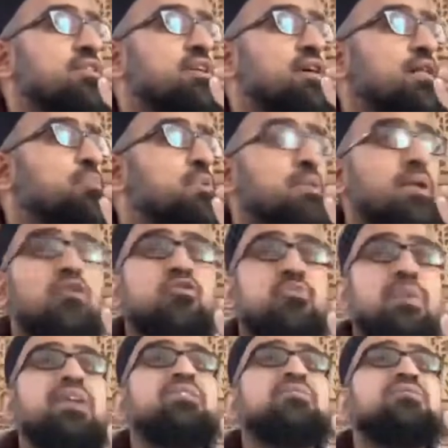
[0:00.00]
And the people like
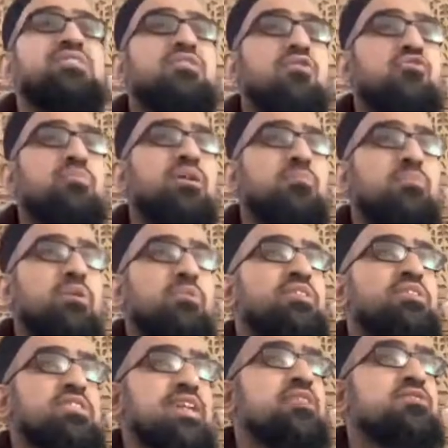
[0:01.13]
Uthman, he
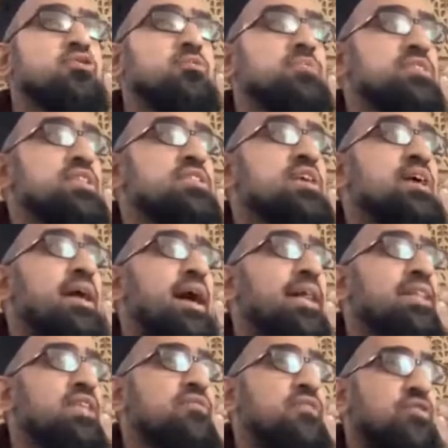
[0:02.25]
stands up, he says,
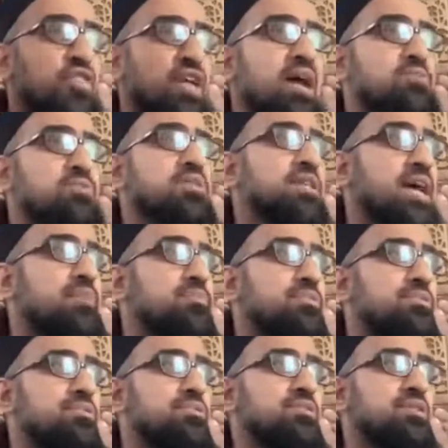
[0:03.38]
I'll give 1,000
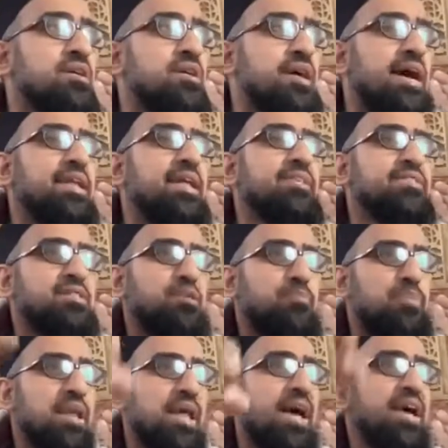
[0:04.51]
camels and I'll
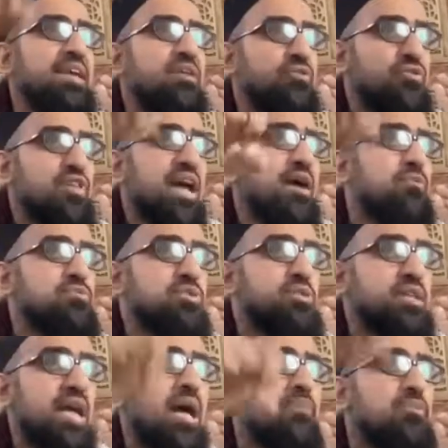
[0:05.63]
supply
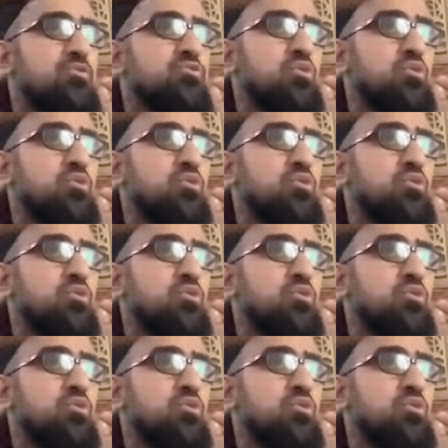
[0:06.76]
1,000 camels